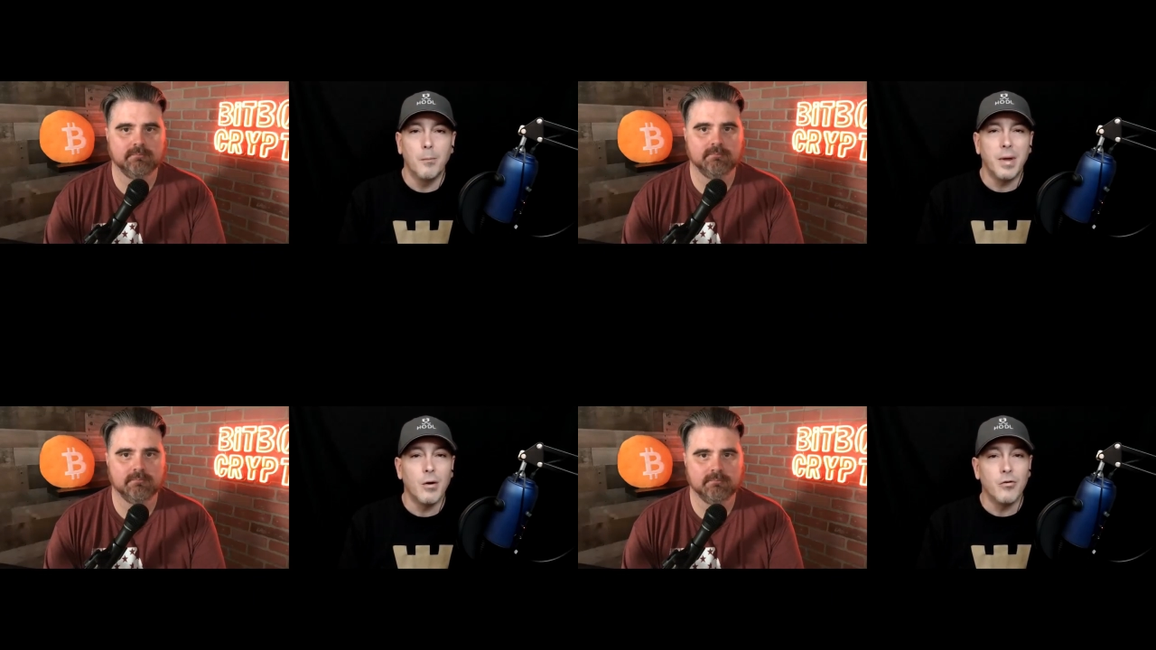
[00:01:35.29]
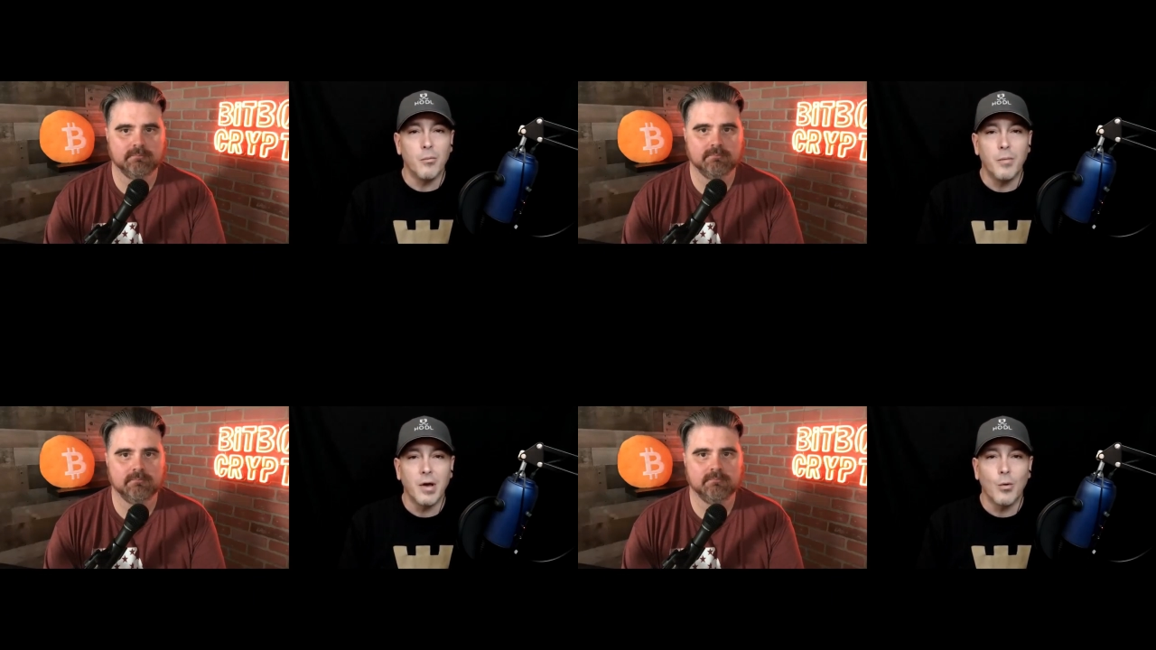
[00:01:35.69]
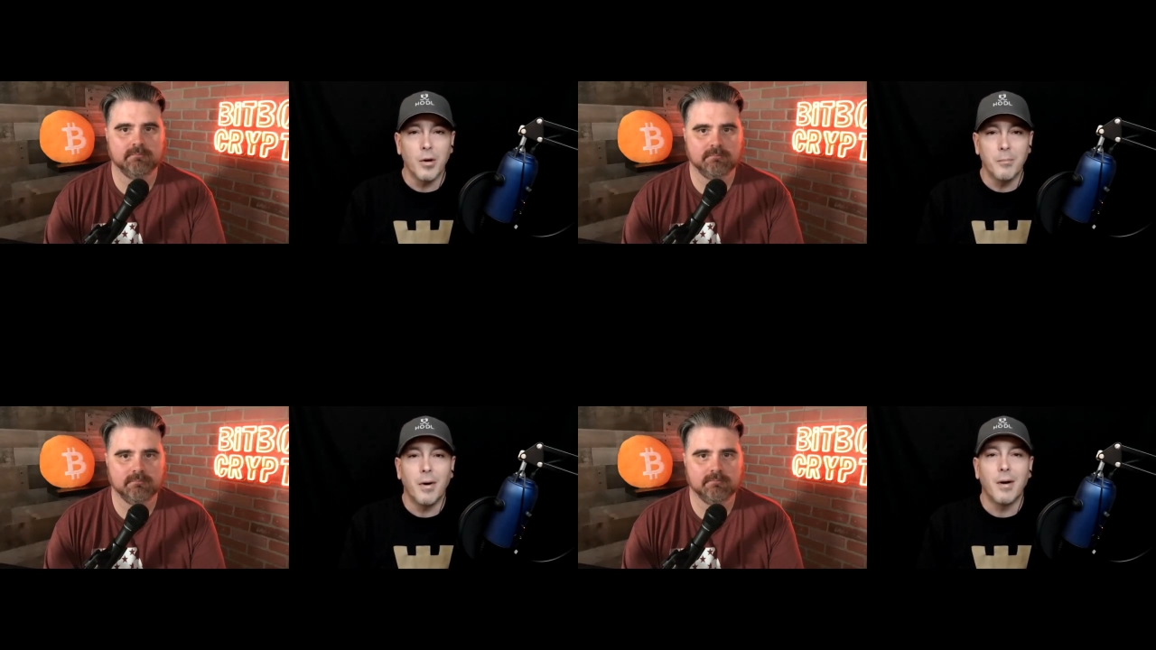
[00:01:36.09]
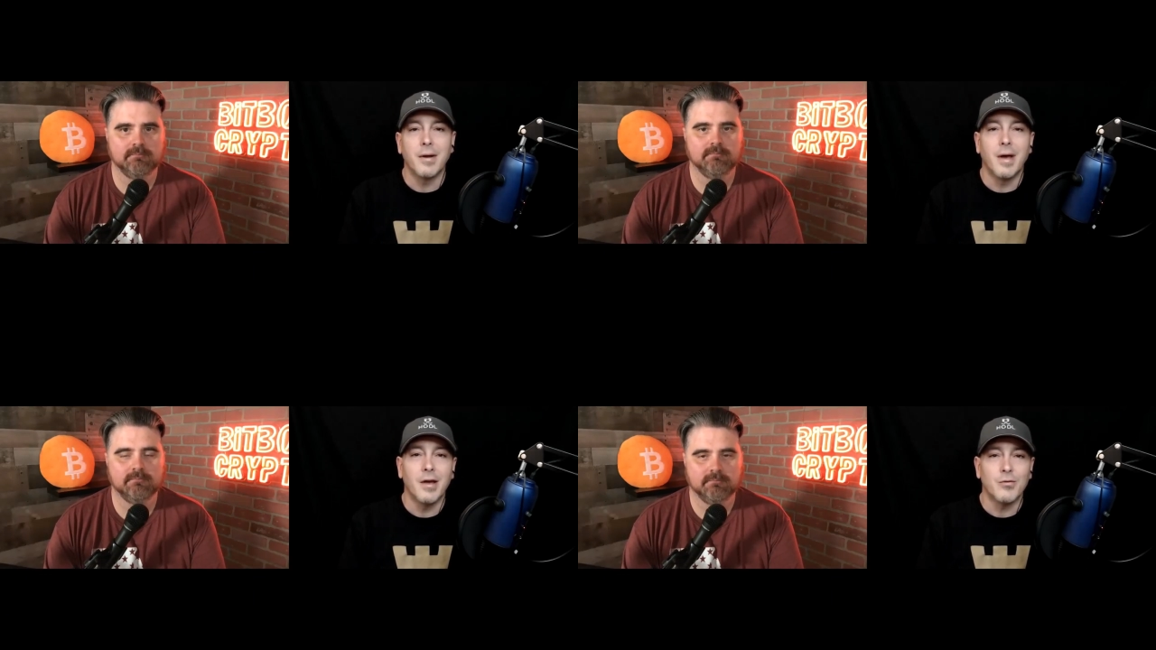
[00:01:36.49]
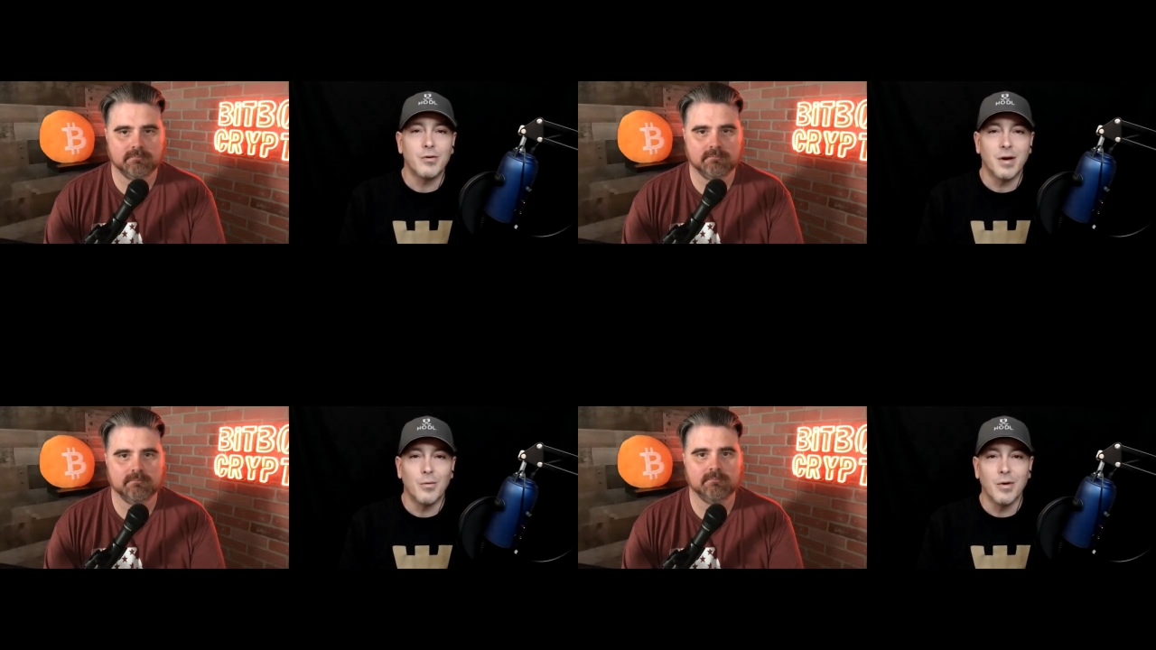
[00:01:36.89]
Speaker 1: Beards and Bitcoin podcast,
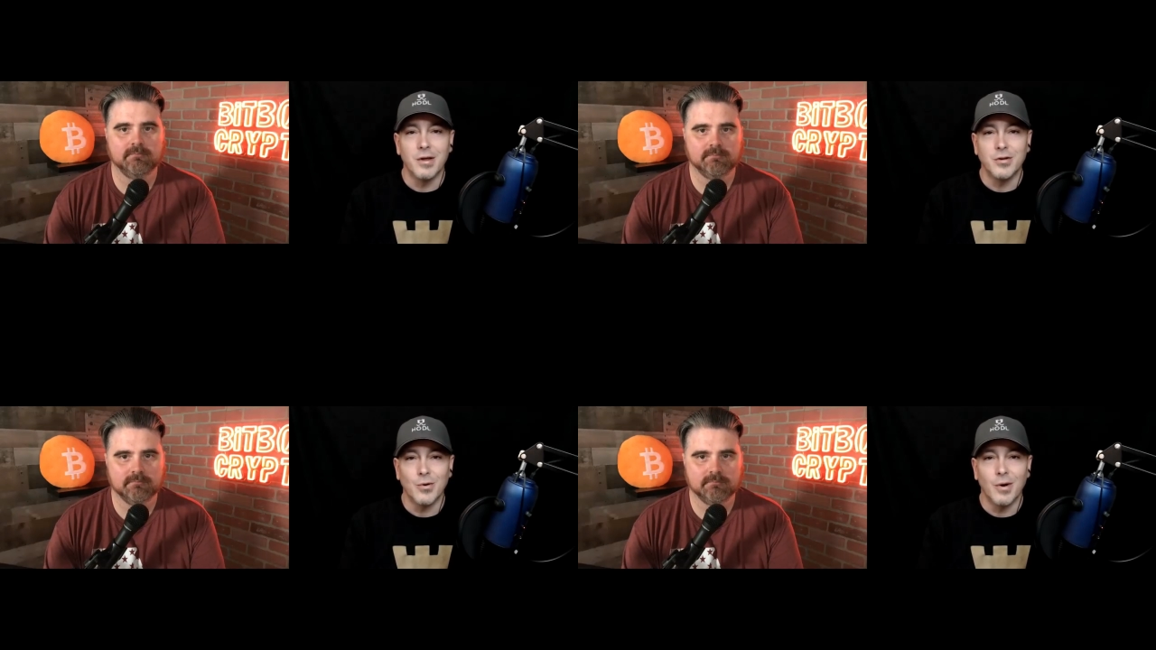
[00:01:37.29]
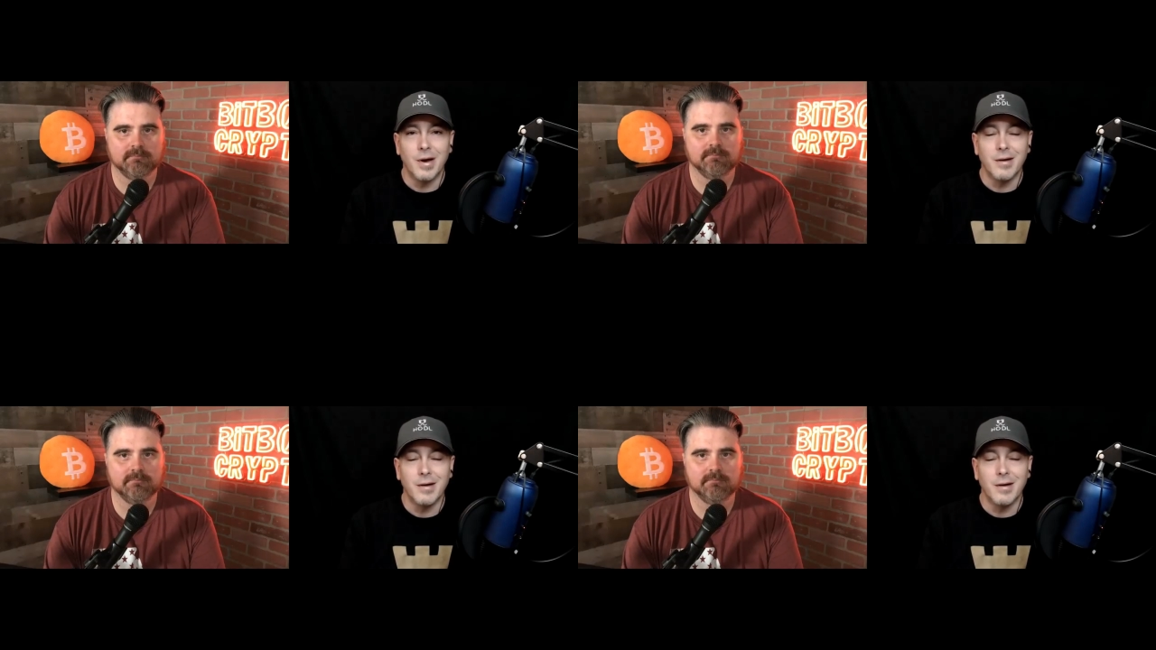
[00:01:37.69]
which I really enjoyed.